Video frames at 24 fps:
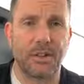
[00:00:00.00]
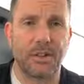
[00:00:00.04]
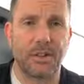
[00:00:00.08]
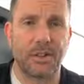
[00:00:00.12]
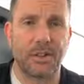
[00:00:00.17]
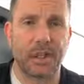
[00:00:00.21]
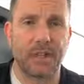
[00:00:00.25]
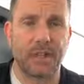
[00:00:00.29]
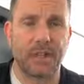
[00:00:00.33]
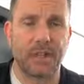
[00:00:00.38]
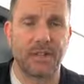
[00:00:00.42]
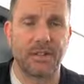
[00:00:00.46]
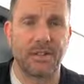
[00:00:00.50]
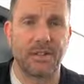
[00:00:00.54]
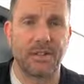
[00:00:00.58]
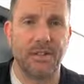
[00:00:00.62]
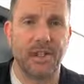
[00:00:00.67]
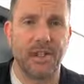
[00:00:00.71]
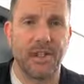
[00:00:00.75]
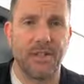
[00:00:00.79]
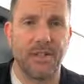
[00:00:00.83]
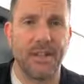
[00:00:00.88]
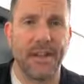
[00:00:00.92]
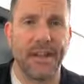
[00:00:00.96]
do the
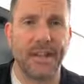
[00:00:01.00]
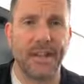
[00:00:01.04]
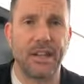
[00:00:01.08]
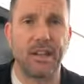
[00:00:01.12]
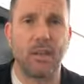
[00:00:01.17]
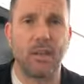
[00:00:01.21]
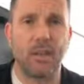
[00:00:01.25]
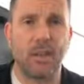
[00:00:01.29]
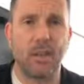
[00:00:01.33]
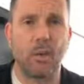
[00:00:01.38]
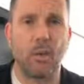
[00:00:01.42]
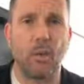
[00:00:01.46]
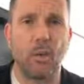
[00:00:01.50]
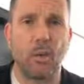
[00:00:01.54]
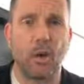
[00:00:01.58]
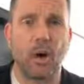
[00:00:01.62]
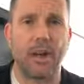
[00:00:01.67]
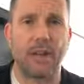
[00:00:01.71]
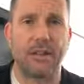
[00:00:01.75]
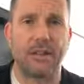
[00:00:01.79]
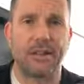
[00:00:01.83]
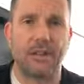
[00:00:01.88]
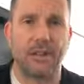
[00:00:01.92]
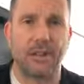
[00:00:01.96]
things that you
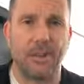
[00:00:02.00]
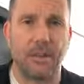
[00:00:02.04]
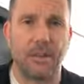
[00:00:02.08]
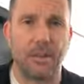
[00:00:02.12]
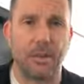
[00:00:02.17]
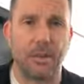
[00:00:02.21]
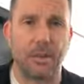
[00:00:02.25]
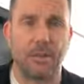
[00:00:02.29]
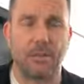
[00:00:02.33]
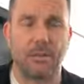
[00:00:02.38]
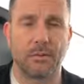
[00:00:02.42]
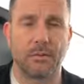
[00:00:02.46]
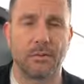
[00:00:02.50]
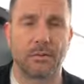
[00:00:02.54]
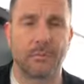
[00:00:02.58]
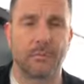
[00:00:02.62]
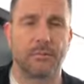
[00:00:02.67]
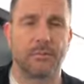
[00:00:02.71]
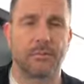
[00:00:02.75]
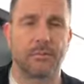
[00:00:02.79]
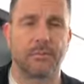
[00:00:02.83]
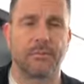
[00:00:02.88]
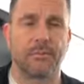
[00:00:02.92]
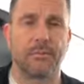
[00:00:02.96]
want to do.
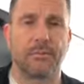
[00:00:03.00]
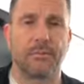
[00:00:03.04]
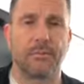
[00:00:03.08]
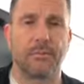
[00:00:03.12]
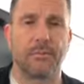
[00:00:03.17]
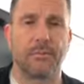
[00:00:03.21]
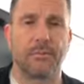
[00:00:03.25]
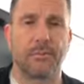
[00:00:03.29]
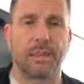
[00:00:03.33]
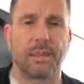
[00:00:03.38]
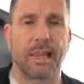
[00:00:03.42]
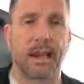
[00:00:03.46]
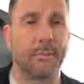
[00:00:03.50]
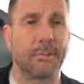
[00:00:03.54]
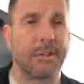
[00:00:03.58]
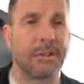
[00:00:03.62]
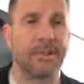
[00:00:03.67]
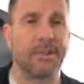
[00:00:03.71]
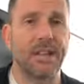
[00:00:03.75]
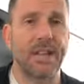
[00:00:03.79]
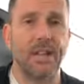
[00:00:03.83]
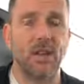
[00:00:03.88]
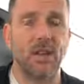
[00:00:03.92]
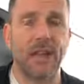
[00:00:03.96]
Now, I'm
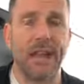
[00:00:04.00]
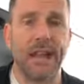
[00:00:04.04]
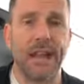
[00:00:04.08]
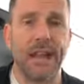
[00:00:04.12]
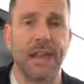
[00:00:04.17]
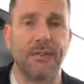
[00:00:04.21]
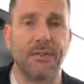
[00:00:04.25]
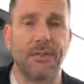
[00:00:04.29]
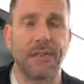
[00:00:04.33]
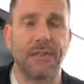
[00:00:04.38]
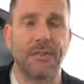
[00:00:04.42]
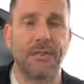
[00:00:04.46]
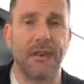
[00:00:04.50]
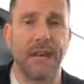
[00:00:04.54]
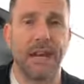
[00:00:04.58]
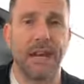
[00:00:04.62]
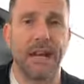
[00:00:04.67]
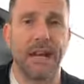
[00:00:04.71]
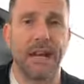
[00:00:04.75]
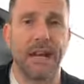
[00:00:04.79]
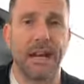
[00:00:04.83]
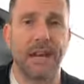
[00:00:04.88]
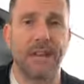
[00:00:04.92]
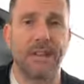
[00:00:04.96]
not saying you can't have any
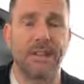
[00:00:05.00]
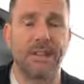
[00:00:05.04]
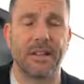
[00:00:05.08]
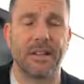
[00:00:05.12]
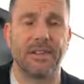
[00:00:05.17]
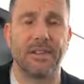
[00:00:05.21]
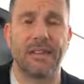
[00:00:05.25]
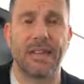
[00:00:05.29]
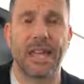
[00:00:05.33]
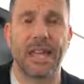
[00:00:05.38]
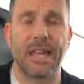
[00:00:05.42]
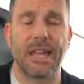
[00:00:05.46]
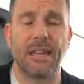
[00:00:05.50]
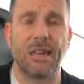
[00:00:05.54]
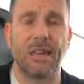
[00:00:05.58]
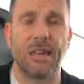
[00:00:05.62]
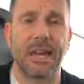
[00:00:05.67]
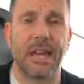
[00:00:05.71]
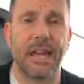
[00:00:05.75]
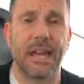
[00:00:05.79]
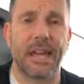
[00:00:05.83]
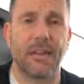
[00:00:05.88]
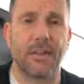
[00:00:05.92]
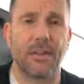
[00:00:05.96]
fun, and I'm not saying
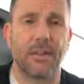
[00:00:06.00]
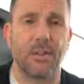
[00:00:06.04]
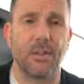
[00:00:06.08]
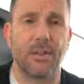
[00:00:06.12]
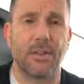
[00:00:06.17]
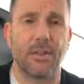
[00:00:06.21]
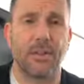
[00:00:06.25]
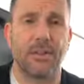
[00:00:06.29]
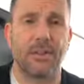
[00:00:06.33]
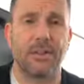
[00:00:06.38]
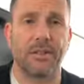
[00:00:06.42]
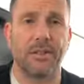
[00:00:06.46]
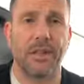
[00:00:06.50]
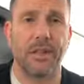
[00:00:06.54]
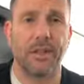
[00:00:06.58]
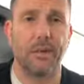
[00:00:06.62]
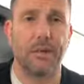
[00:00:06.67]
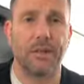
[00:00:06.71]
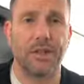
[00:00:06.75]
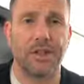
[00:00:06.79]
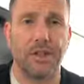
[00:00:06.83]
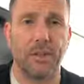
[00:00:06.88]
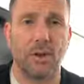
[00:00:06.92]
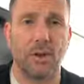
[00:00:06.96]
you can't do things that
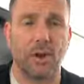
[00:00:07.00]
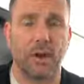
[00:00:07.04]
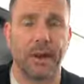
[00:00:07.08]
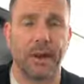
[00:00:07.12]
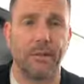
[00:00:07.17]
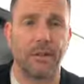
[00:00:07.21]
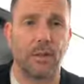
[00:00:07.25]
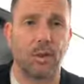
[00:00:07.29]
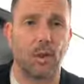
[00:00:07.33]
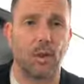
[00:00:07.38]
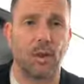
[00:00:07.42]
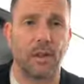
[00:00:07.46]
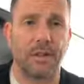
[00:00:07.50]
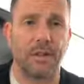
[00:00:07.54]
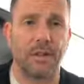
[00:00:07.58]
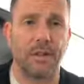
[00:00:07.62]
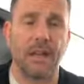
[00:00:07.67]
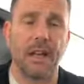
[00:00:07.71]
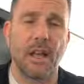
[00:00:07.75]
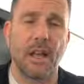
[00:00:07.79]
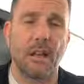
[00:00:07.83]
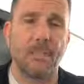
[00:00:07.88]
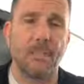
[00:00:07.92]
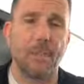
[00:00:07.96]
you enjoy, of
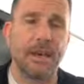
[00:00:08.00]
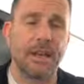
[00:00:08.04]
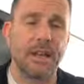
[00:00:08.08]
course,